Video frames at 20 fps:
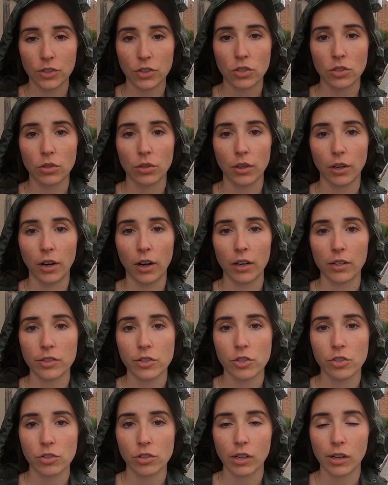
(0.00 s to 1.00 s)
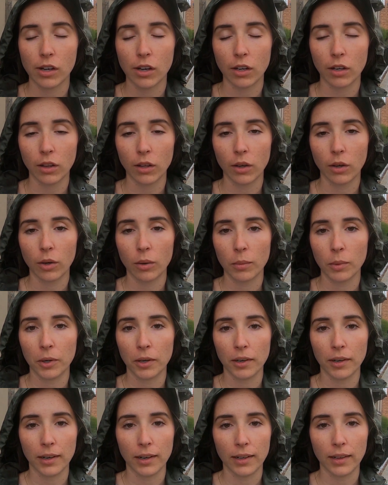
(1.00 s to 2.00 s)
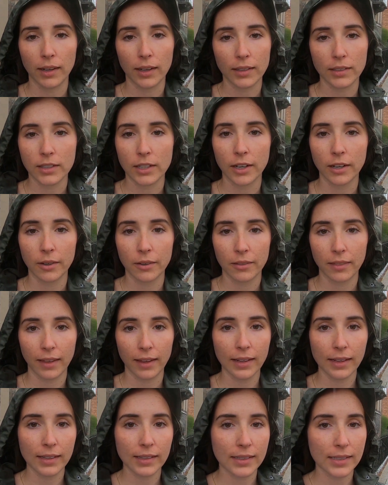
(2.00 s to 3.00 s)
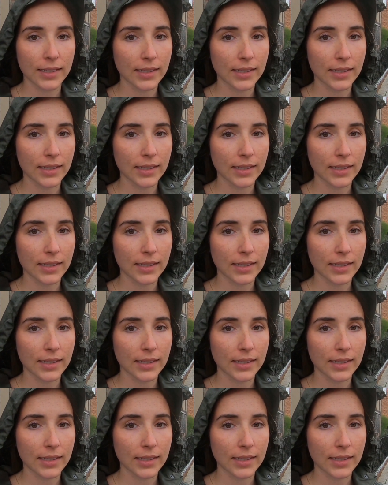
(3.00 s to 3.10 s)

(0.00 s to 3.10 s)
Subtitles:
a store across the street called Aloha More, and I'd like to go. Thanks.